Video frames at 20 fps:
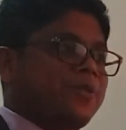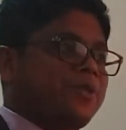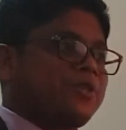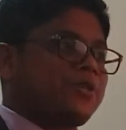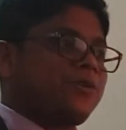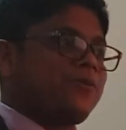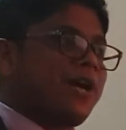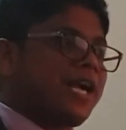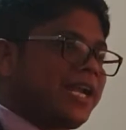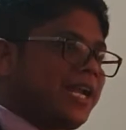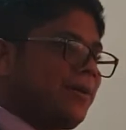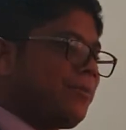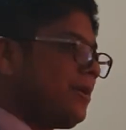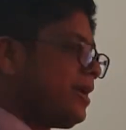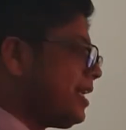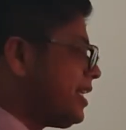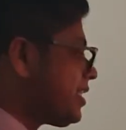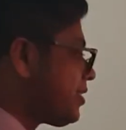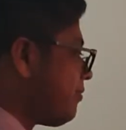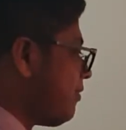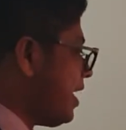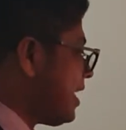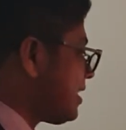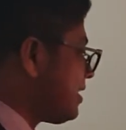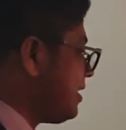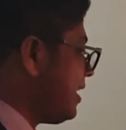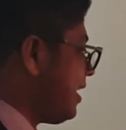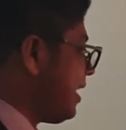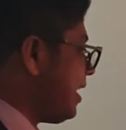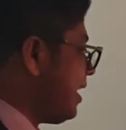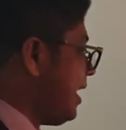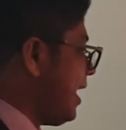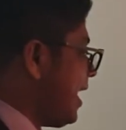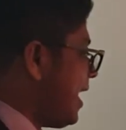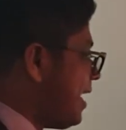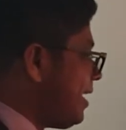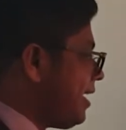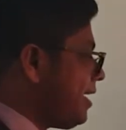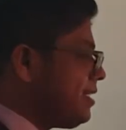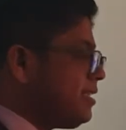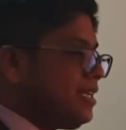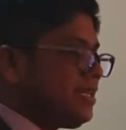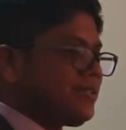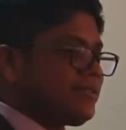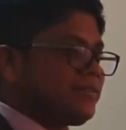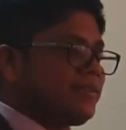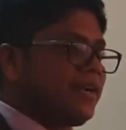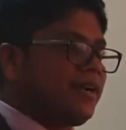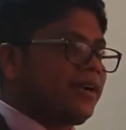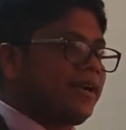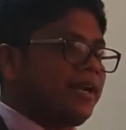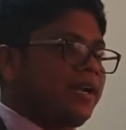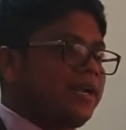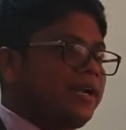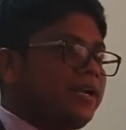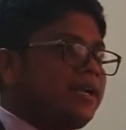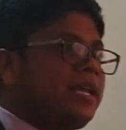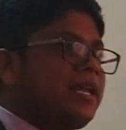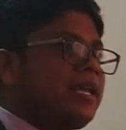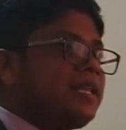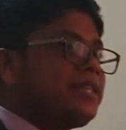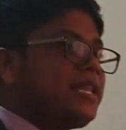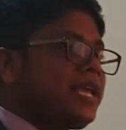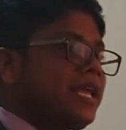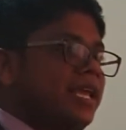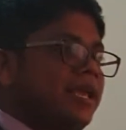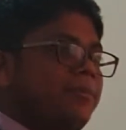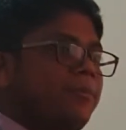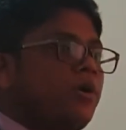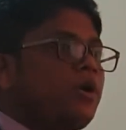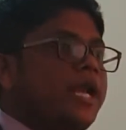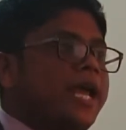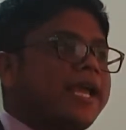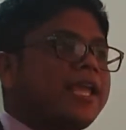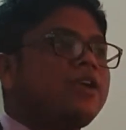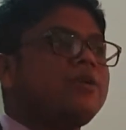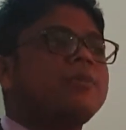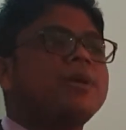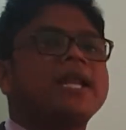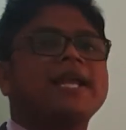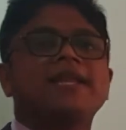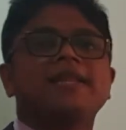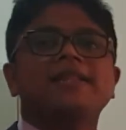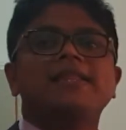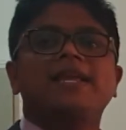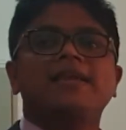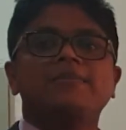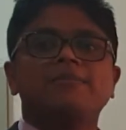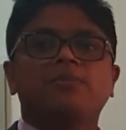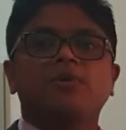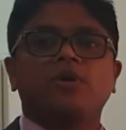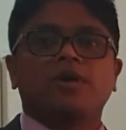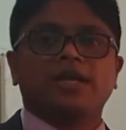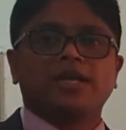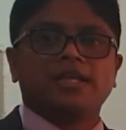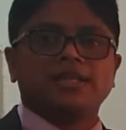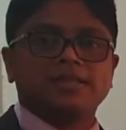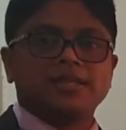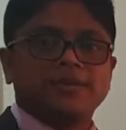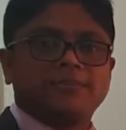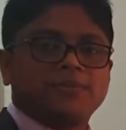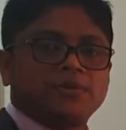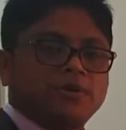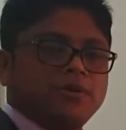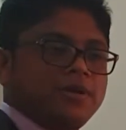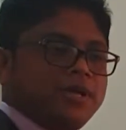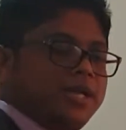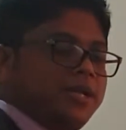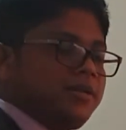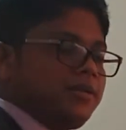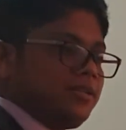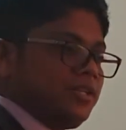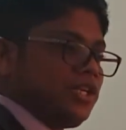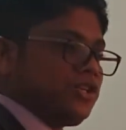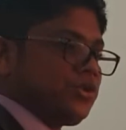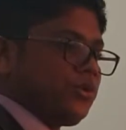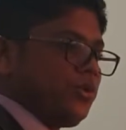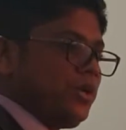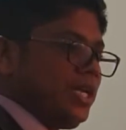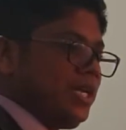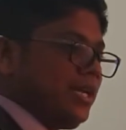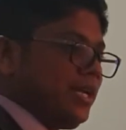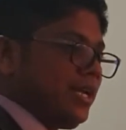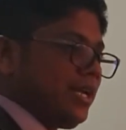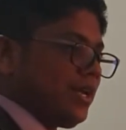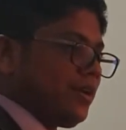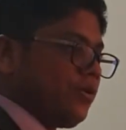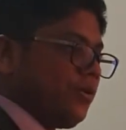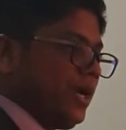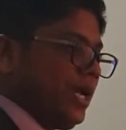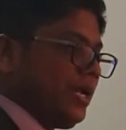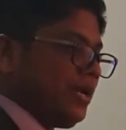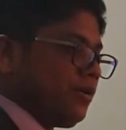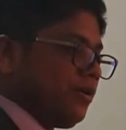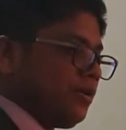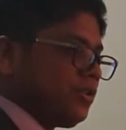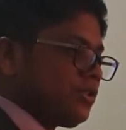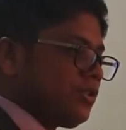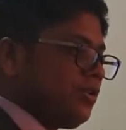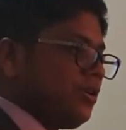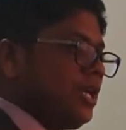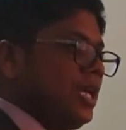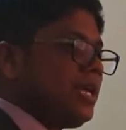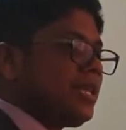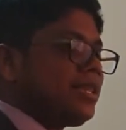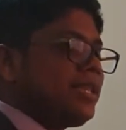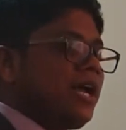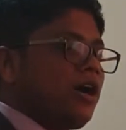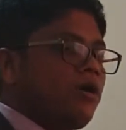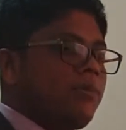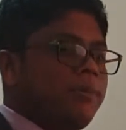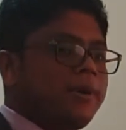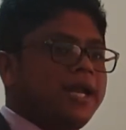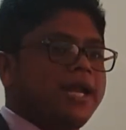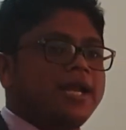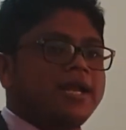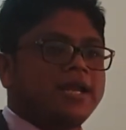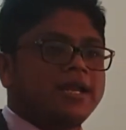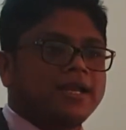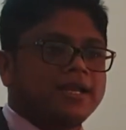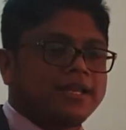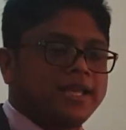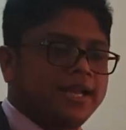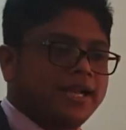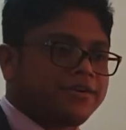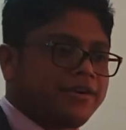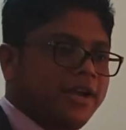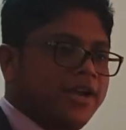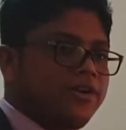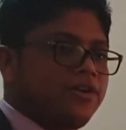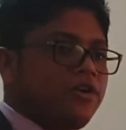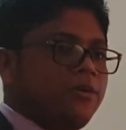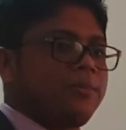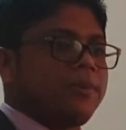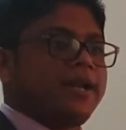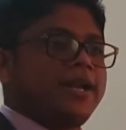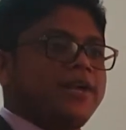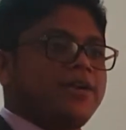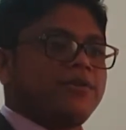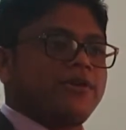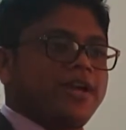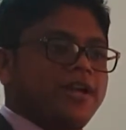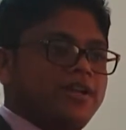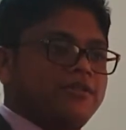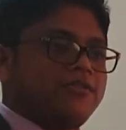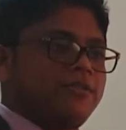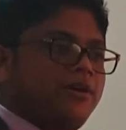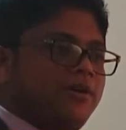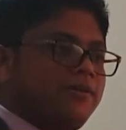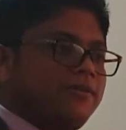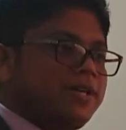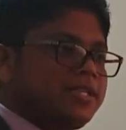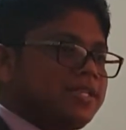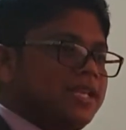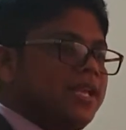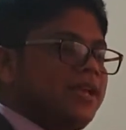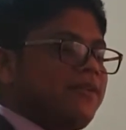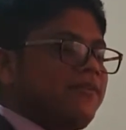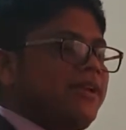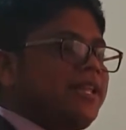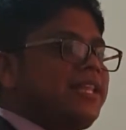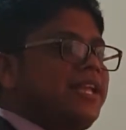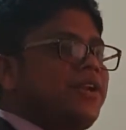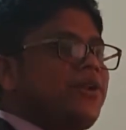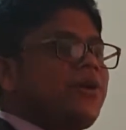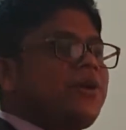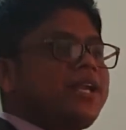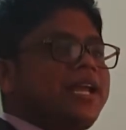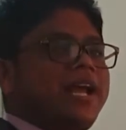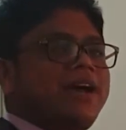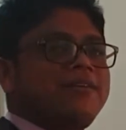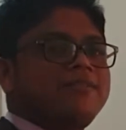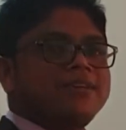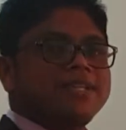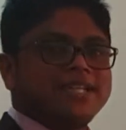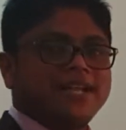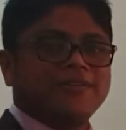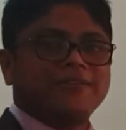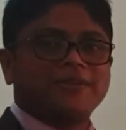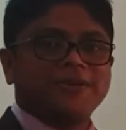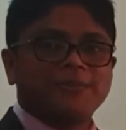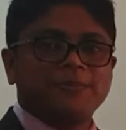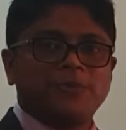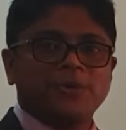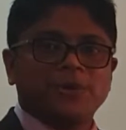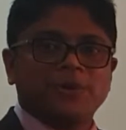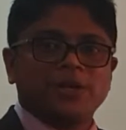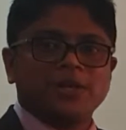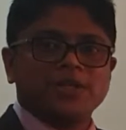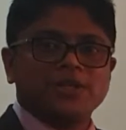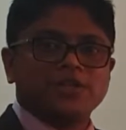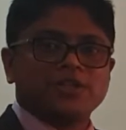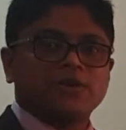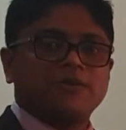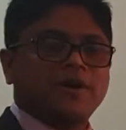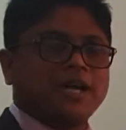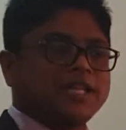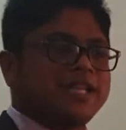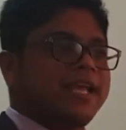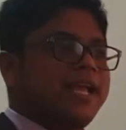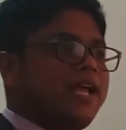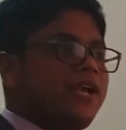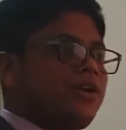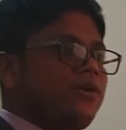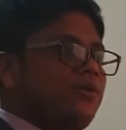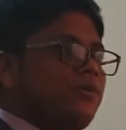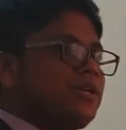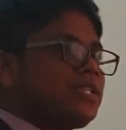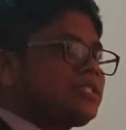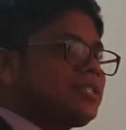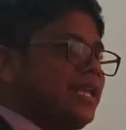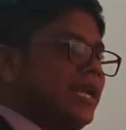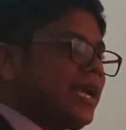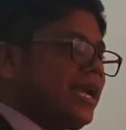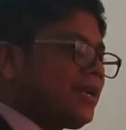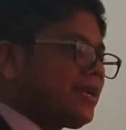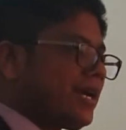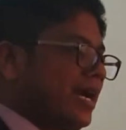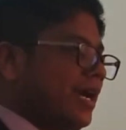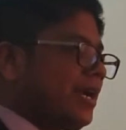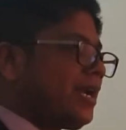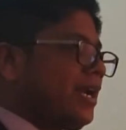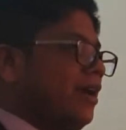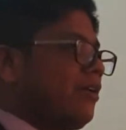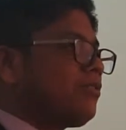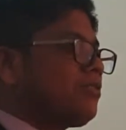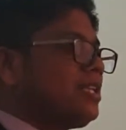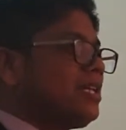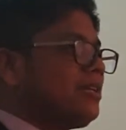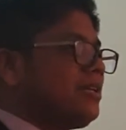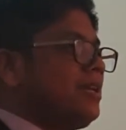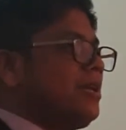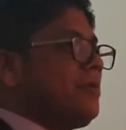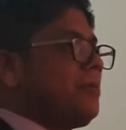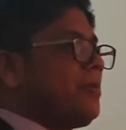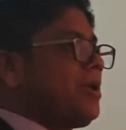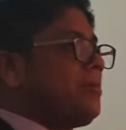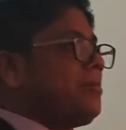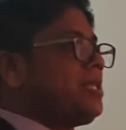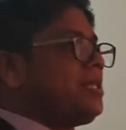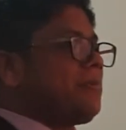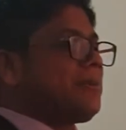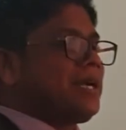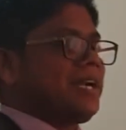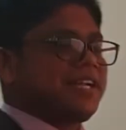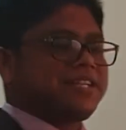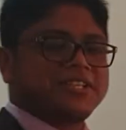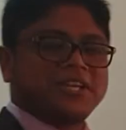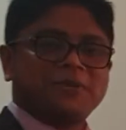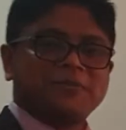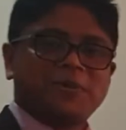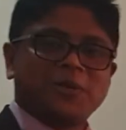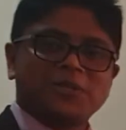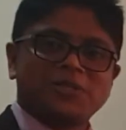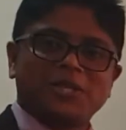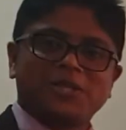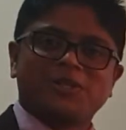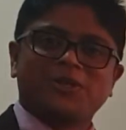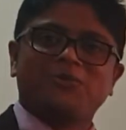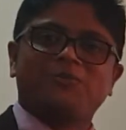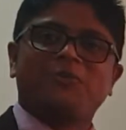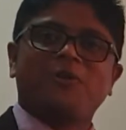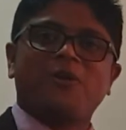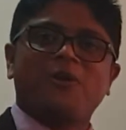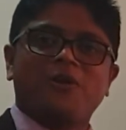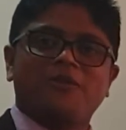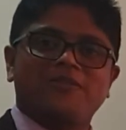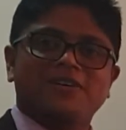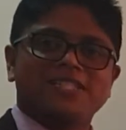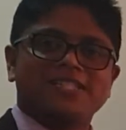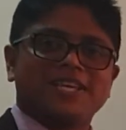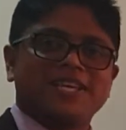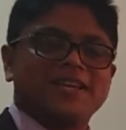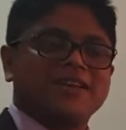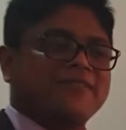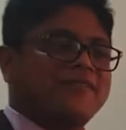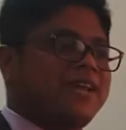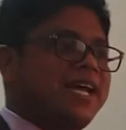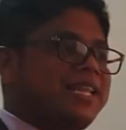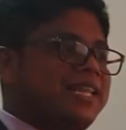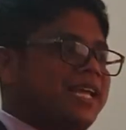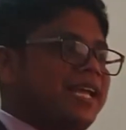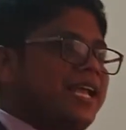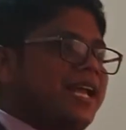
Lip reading: So what happens is, once the energy is generated, they keep on accumulating the input. The issue in Kuwait also, they are trying to operate 24 hours where they don't have enough input. So what they can do is, they can cut down maybe the production process to 4 hours, where they